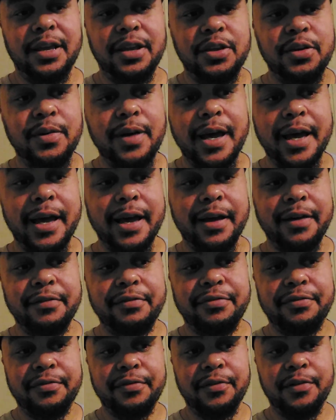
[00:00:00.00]
You
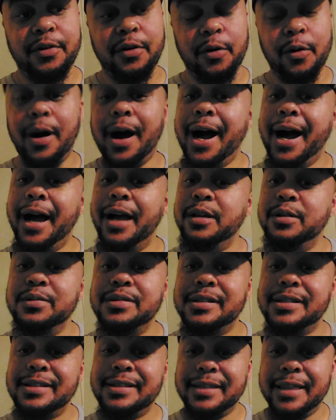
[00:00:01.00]
have Ohio
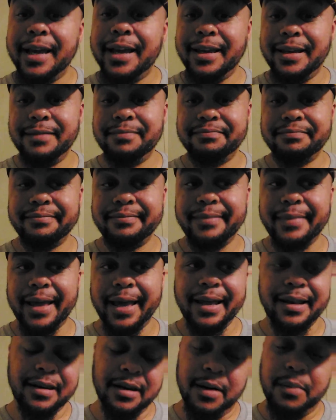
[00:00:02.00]
State
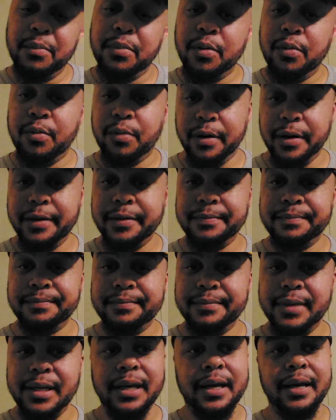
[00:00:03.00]
at number one,
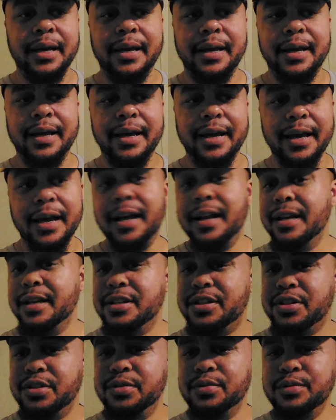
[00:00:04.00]

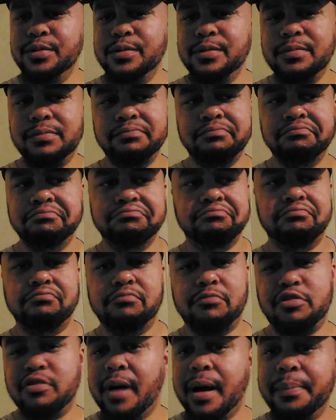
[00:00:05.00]
LSU
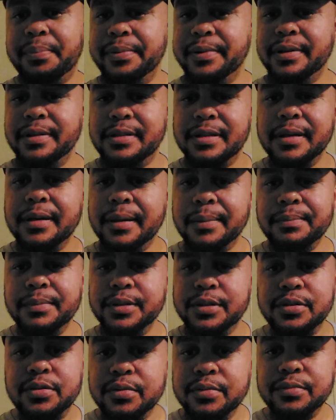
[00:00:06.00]
dropping to
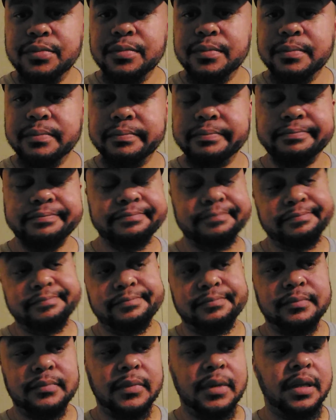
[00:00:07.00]
number two.
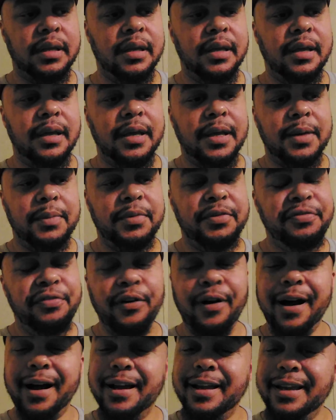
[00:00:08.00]

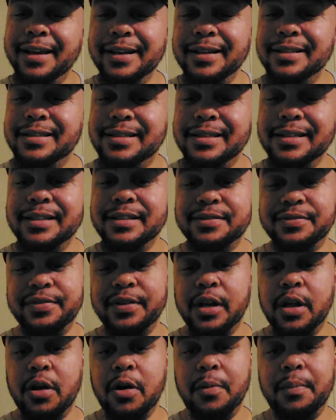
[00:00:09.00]
Before I get into this
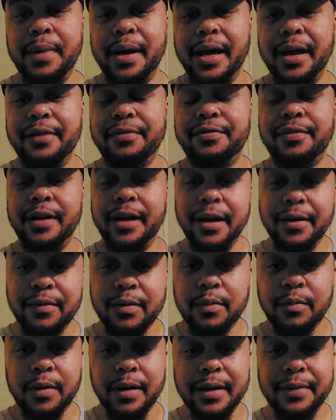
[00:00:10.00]
video, man, for
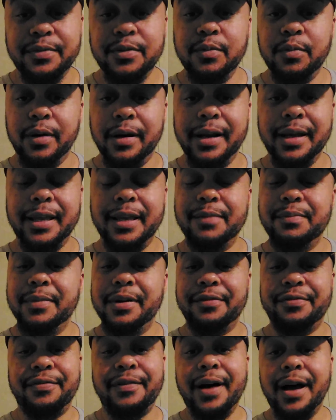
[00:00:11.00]
everyone, if you want to give me
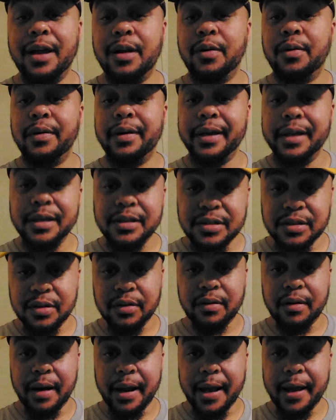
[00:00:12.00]
a follow on
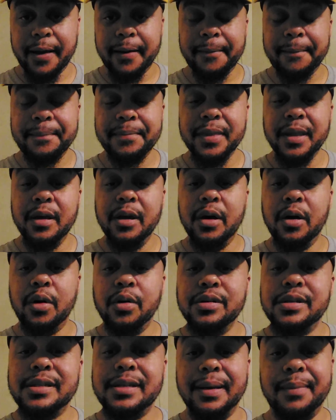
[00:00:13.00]
Instagram
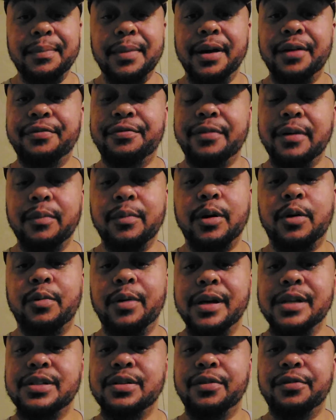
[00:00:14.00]
or send me a friend
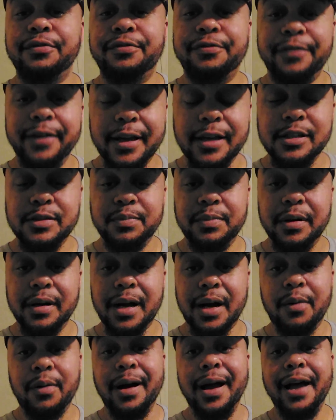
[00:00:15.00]
request on Facebook,
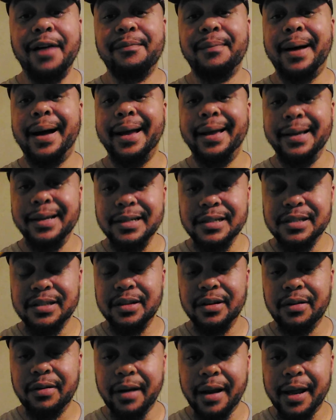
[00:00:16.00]
I will have my
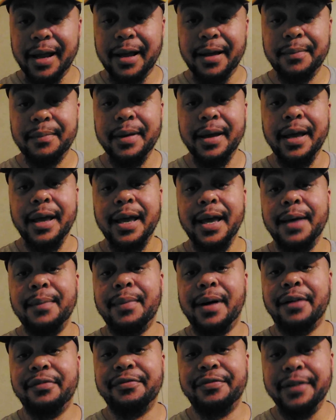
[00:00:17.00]
Instagram and
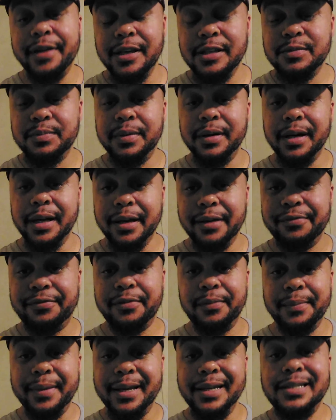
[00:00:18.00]
my Facebook
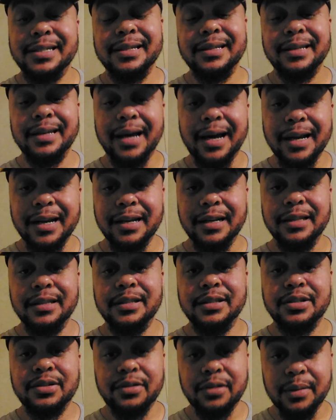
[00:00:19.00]
information down in the
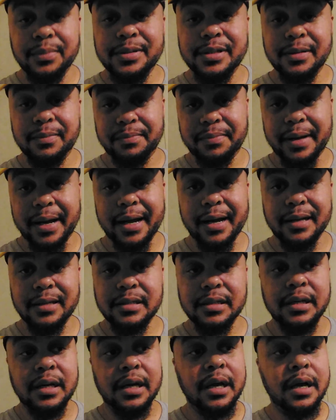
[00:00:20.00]
description
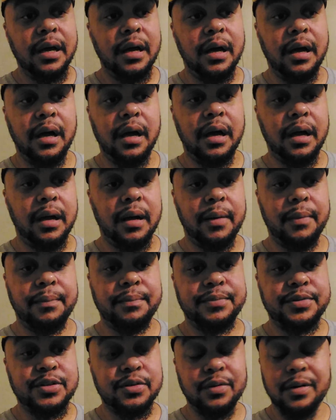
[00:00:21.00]
box.
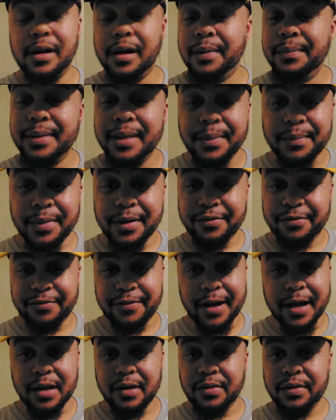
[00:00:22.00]
So come give me a
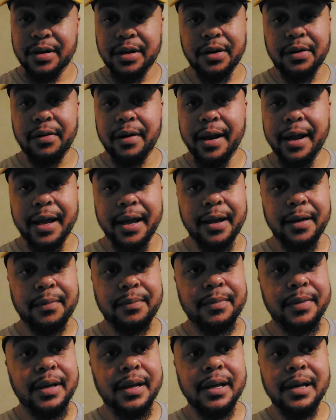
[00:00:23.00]
follow on the
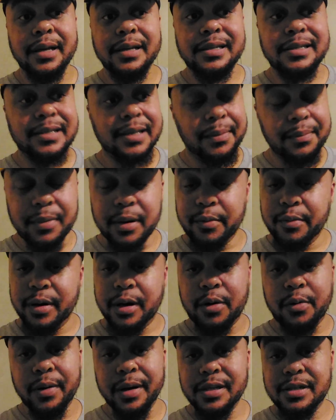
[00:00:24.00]
gram, send me a
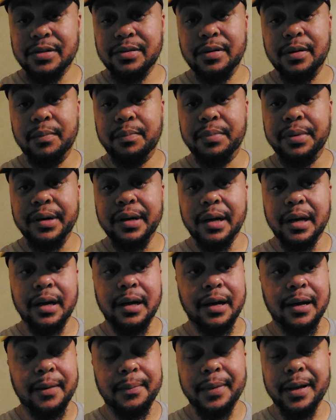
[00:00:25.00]
request on the book,
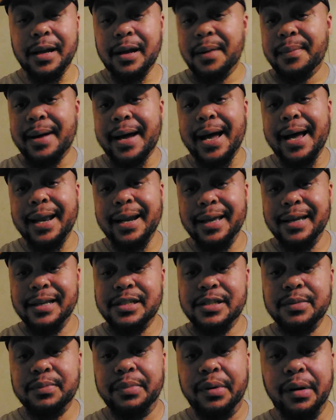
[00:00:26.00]
and come holler
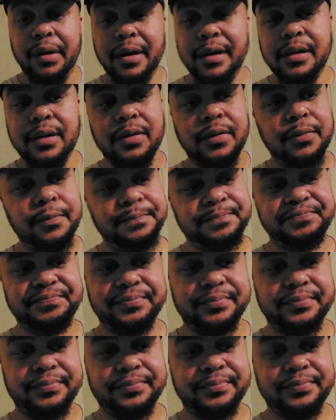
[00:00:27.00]
at your boy, yo.